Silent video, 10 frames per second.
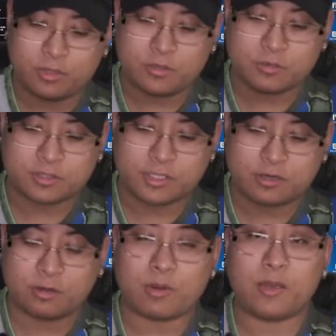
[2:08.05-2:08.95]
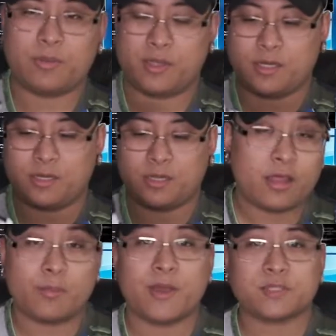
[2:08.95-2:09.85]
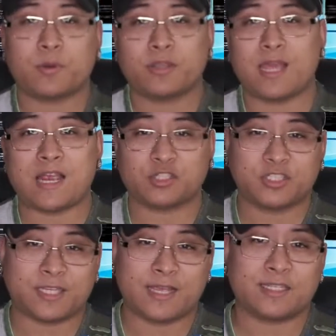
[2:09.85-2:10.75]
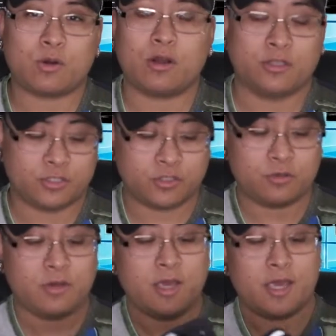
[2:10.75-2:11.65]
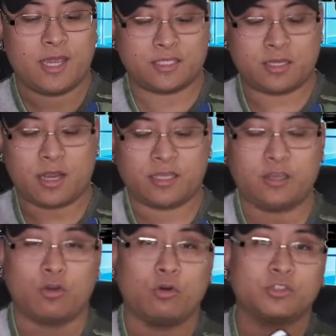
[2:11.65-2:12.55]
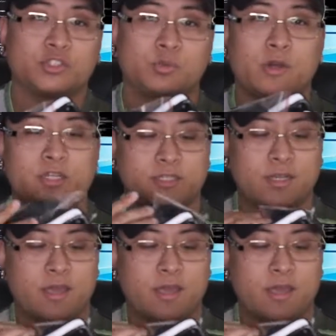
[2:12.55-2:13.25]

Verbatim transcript: Really cool sneaker in my opinion. Now, the best part that actually stands out on the shoe is the Nike Gold Swoosh.